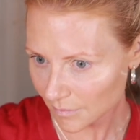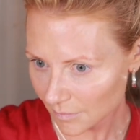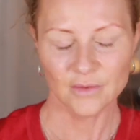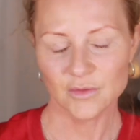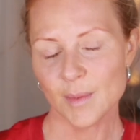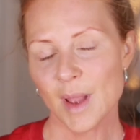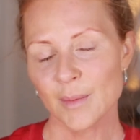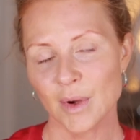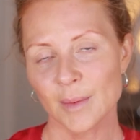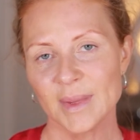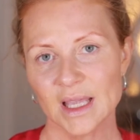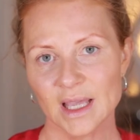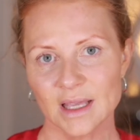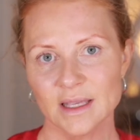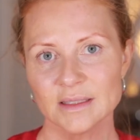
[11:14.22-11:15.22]
And remember,
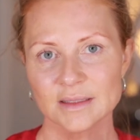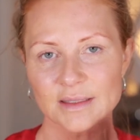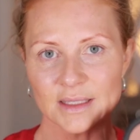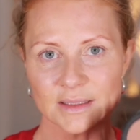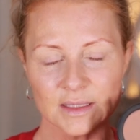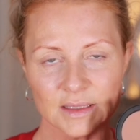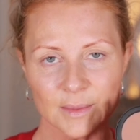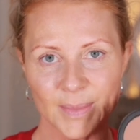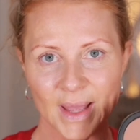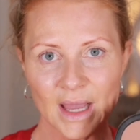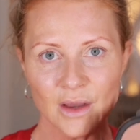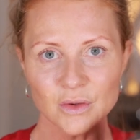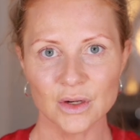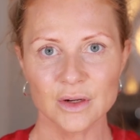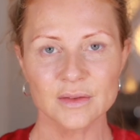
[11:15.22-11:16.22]
because this is a
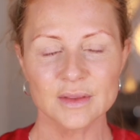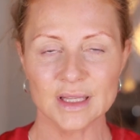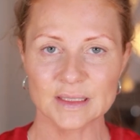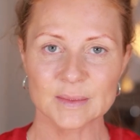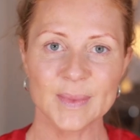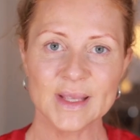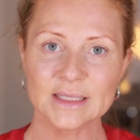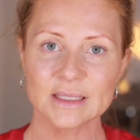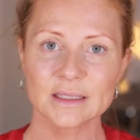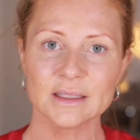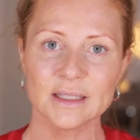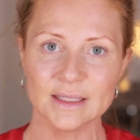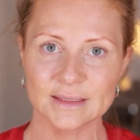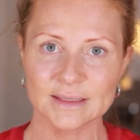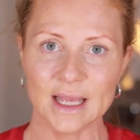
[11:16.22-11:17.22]
powder, that's
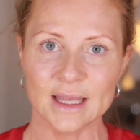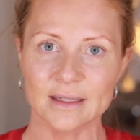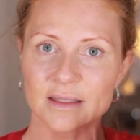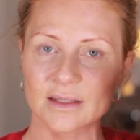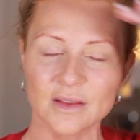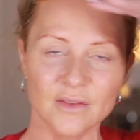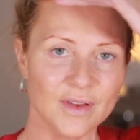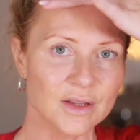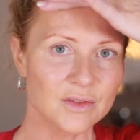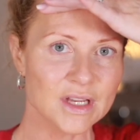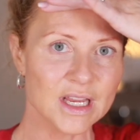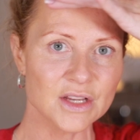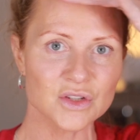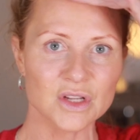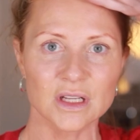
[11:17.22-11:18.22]
basically set the
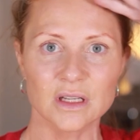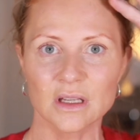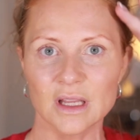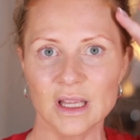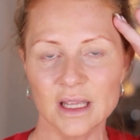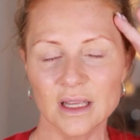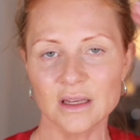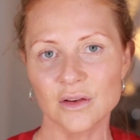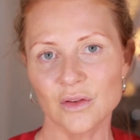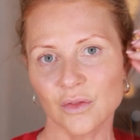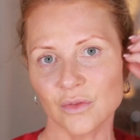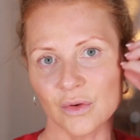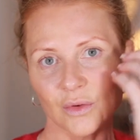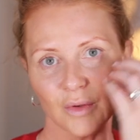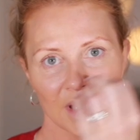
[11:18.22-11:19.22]
foundation in
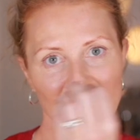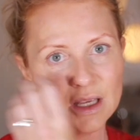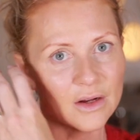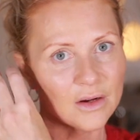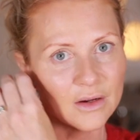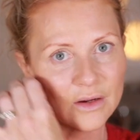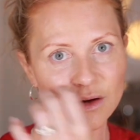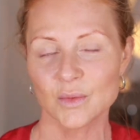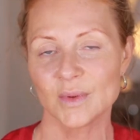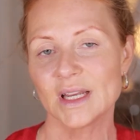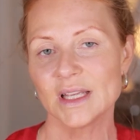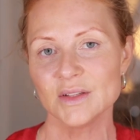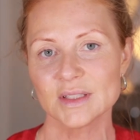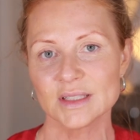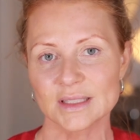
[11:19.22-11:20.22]
through here. So when I
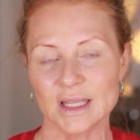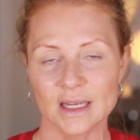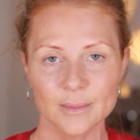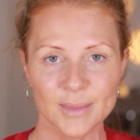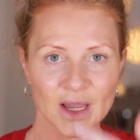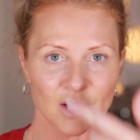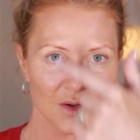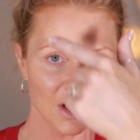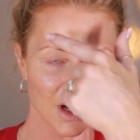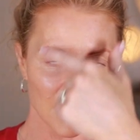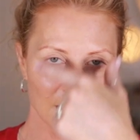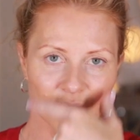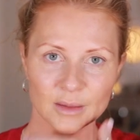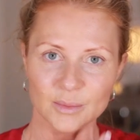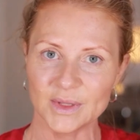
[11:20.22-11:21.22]
use a setting powder, I'm
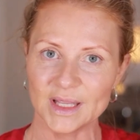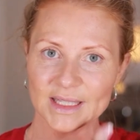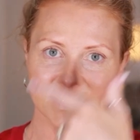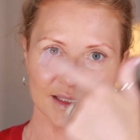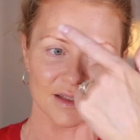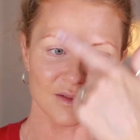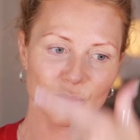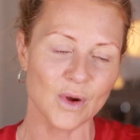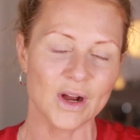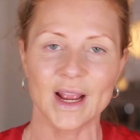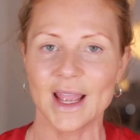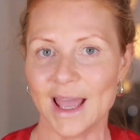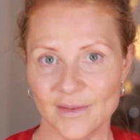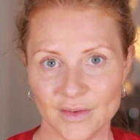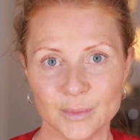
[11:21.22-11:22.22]
gonna place it where I
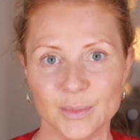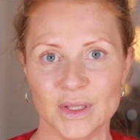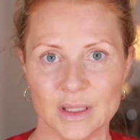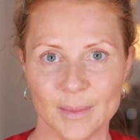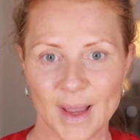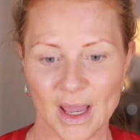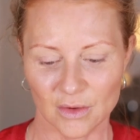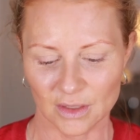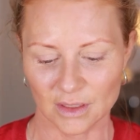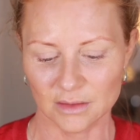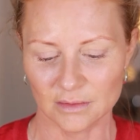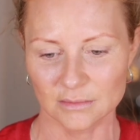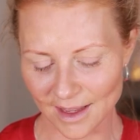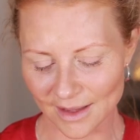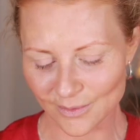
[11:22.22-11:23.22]
haven't put the powder.
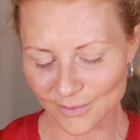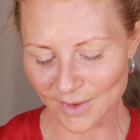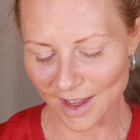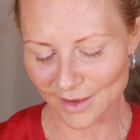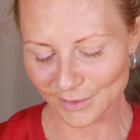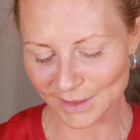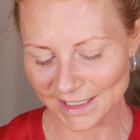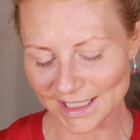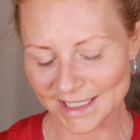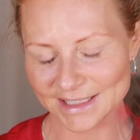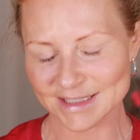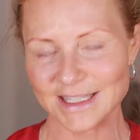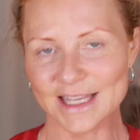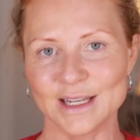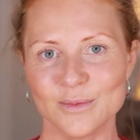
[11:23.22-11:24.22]
I got really
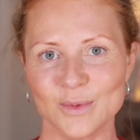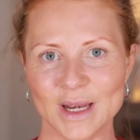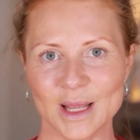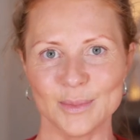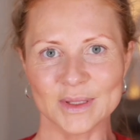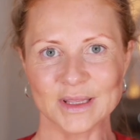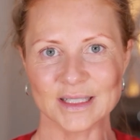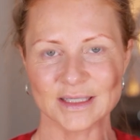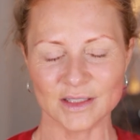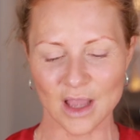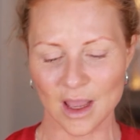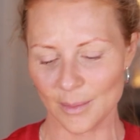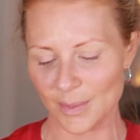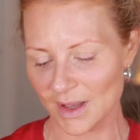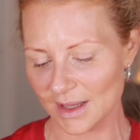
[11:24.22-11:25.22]
excited when I put this
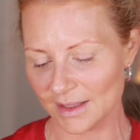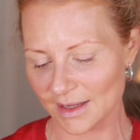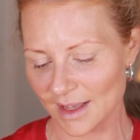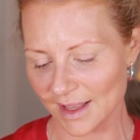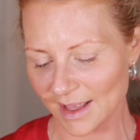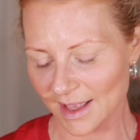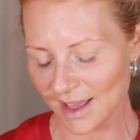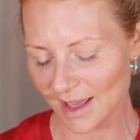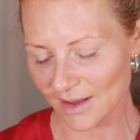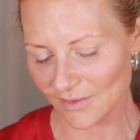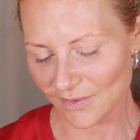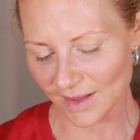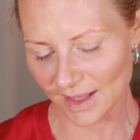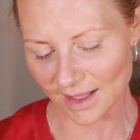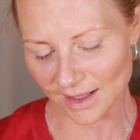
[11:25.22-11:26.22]
top on. I
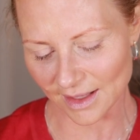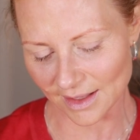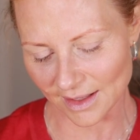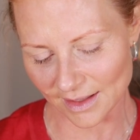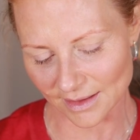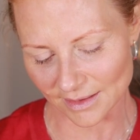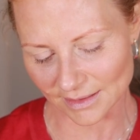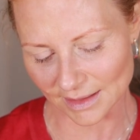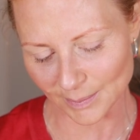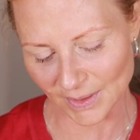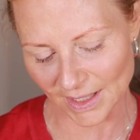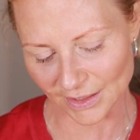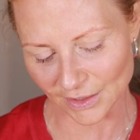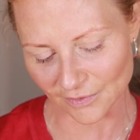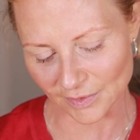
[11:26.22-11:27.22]
have a lip
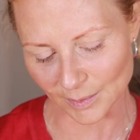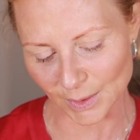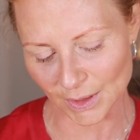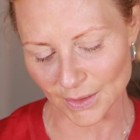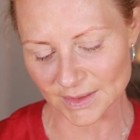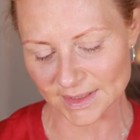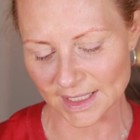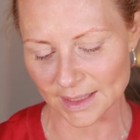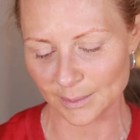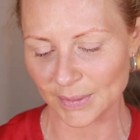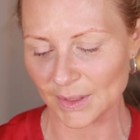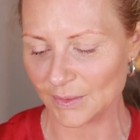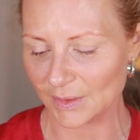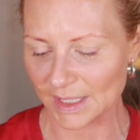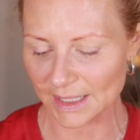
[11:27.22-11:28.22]
liner from Glow Skin
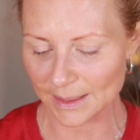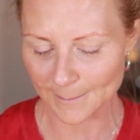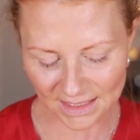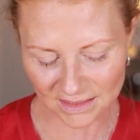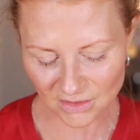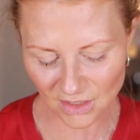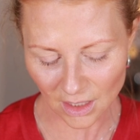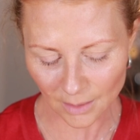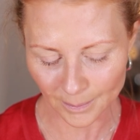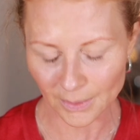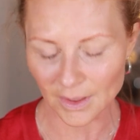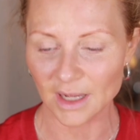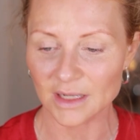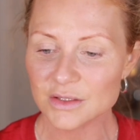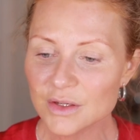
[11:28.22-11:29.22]
Beauty and it's called
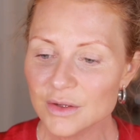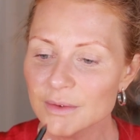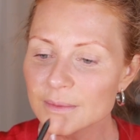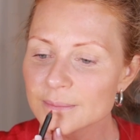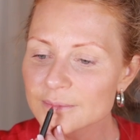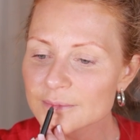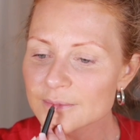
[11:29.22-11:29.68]
Pronto.